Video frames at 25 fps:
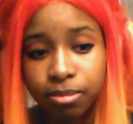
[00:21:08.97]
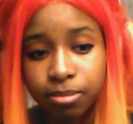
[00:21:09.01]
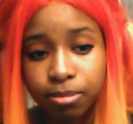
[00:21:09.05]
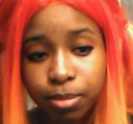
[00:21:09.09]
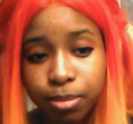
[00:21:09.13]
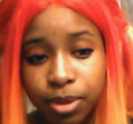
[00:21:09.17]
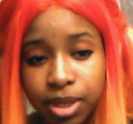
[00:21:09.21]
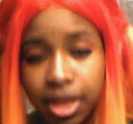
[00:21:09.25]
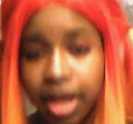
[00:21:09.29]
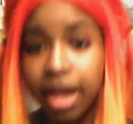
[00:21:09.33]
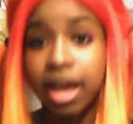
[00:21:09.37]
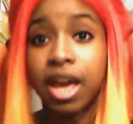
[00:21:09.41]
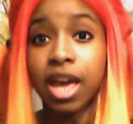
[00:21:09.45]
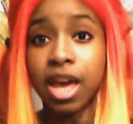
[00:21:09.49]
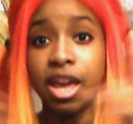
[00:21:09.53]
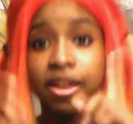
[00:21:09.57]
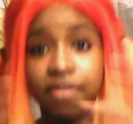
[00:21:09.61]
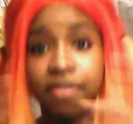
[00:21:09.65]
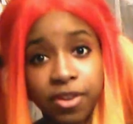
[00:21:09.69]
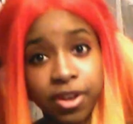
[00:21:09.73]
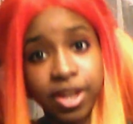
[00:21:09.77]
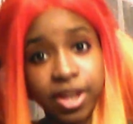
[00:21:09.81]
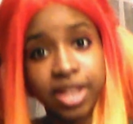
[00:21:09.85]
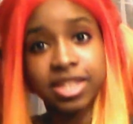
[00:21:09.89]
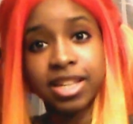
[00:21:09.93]
But yeah,
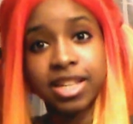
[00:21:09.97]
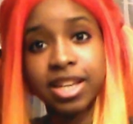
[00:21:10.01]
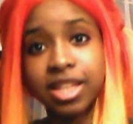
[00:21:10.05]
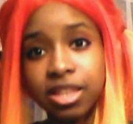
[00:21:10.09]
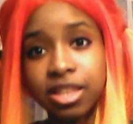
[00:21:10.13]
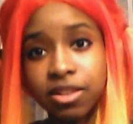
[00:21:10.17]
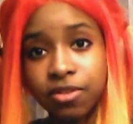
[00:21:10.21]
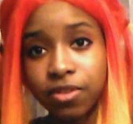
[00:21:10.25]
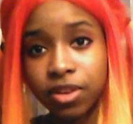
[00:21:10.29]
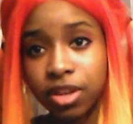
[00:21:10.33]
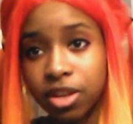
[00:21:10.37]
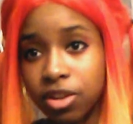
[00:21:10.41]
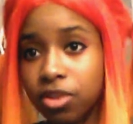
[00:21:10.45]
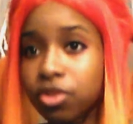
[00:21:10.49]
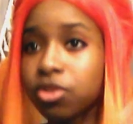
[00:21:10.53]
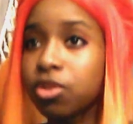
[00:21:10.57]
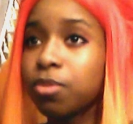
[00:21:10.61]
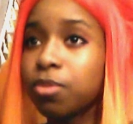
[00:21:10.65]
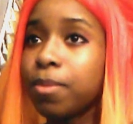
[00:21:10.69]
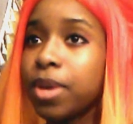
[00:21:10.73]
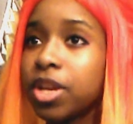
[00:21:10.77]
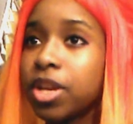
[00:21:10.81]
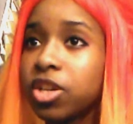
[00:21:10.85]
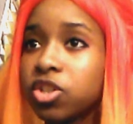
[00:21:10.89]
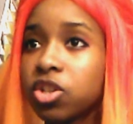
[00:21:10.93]
if you guys like this video, so
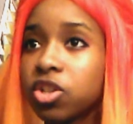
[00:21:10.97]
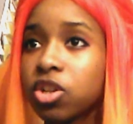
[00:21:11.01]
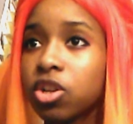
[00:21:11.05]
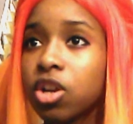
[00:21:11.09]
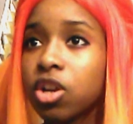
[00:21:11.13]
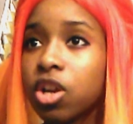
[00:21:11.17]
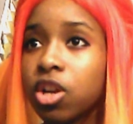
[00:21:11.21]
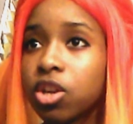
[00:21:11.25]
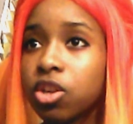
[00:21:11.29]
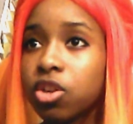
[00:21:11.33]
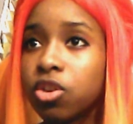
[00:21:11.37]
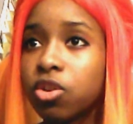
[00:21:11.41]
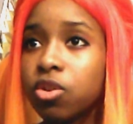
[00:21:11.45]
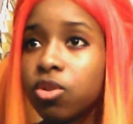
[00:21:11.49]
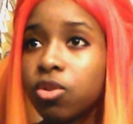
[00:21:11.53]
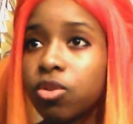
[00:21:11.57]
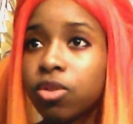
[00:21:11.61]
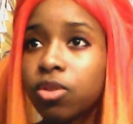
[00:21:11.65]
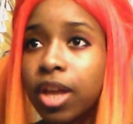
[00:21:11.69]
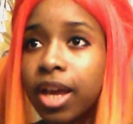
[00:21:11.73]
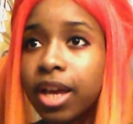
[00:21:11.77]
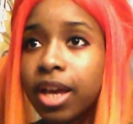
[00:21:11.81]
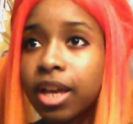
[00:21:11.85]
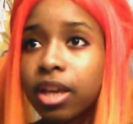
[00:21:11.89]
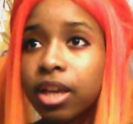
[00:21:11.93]
make sure you
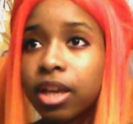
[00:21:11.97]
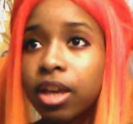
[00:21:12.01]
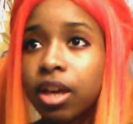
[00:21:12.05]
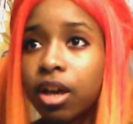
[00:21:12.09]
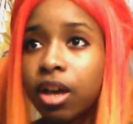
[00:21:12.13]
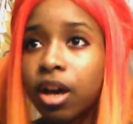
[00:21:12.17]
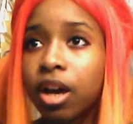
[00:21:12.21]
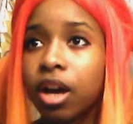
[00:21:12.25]
like,